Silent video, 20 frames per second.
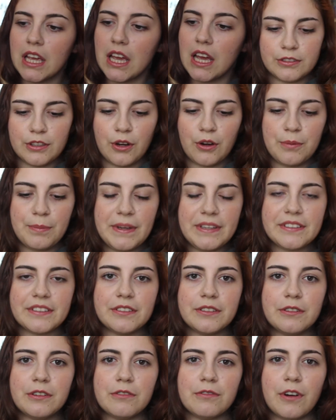So it
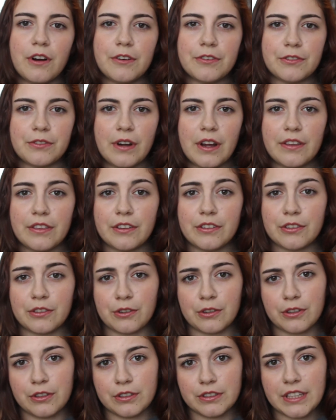basically revolves around this
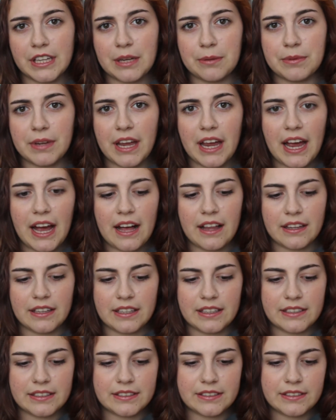girl named
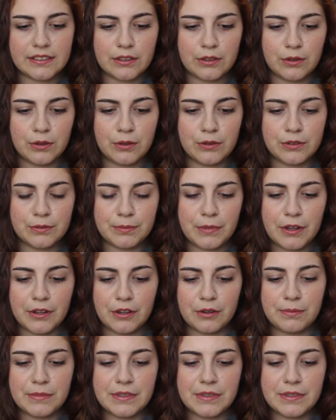Alice whose mother